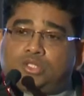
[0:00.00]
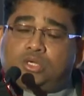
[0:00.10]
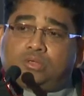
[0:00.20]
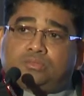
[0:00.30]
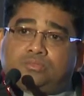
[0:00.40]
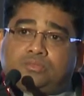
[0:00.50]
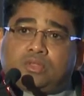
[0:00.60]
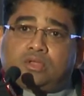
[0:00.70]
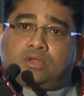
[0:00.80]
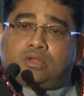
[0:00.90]
So,
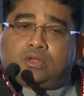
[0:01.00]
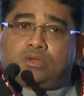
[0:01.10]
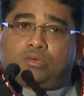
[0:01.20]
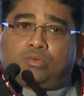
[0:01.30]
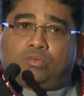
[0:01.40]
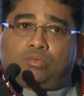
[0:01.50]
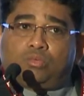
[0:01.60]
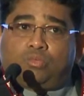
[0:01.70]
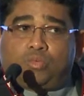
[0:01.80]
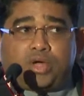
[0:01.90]

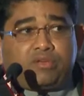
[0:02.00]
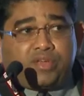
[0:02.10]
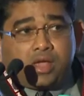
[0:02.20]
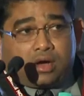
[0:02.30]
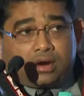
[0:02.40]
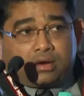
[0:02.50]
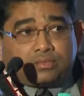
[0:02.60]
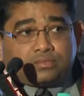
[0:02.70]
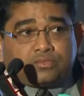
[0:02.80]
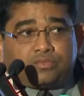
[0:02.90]
where we
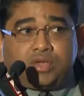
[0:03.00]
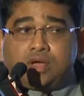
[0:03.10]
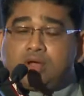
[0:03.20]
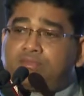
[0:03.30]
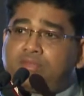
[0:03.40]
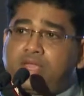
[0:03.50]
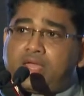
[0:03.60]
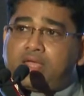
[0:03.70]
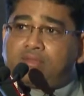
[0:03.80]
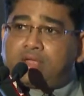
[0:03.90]

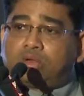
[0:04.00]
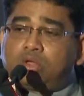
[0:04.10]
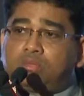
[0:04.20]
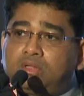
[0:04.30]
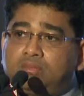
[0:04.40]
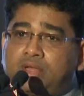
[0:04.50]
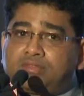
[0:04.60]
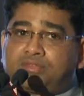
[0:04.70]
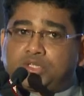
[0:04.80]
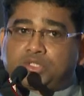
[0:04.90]
have a global
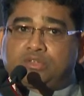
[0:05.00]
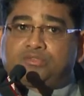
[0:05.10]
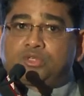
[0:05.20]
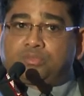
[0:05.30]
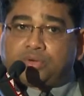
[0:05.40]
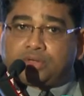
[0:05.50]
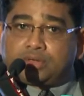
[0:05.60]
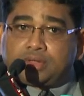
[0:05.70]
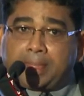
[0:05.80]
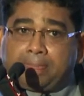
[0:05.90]
manufacturing footprint,